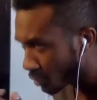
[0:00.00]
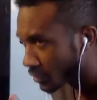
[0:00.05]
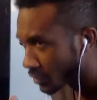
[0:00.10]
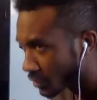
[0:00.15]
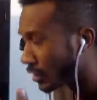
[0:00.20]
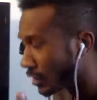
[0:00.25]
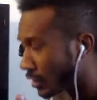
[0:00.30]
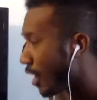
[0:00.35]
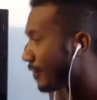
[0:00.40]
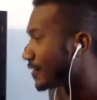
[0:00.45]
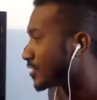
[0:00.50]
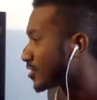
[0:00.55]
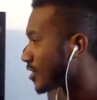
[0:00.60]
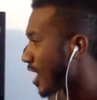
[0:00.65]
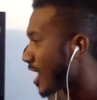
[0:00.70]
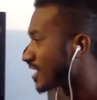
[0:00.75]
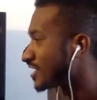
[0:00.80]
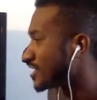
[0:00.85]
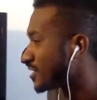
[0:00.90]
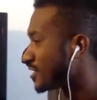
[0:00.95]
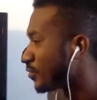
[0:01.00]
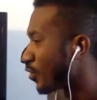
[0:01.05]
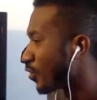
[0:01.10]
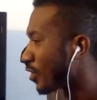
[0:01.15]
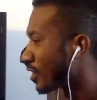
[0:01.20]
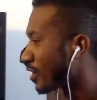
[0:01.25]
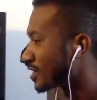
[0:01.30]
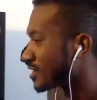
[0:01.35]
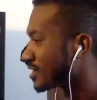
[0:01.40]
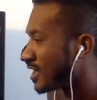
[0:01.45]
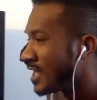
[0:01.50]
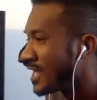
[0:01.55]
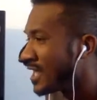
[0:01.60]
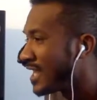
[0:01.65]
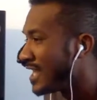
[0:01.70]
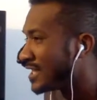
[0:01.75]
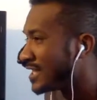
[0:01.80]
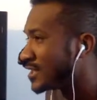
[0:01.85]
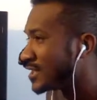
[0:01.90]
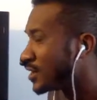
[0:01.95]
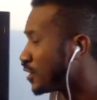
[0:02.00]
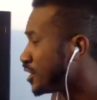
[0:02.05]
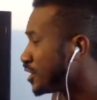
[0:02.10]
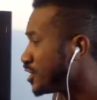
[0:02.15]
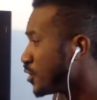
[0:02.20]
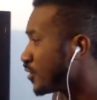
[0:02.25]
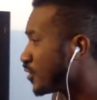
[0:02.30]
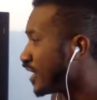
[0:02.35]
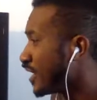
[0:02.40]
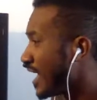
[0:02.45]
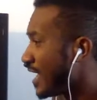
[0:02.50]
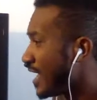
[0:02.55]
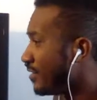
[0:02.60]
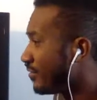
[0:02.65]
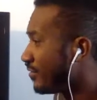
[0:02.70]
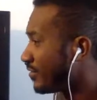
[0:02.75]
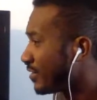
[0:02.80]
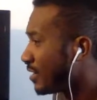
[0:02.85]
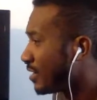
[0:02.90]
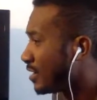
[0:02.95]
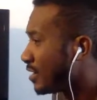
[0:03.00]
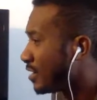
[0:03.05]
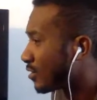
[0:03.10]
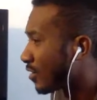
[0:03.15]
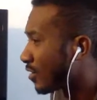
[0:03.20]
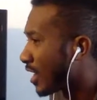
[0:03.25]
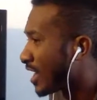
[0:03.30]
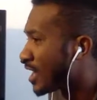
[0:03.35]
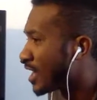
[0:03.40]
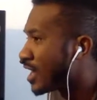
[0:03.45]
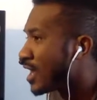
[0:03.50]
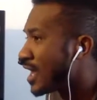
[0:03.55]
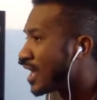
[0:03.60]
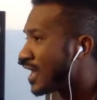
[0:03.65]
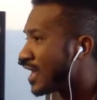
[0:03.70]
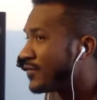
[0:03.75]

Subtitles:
the law of attraction works as soon as you give, right?